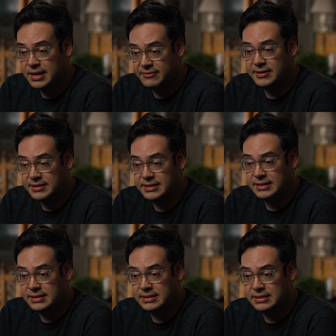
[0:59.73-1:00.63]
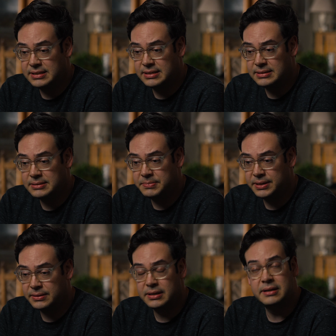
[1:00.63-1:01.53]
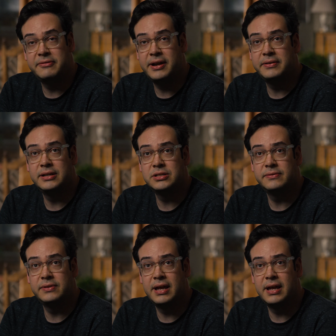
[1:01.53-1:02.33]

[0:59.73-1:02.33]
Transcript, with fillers: coven is built on a foundation of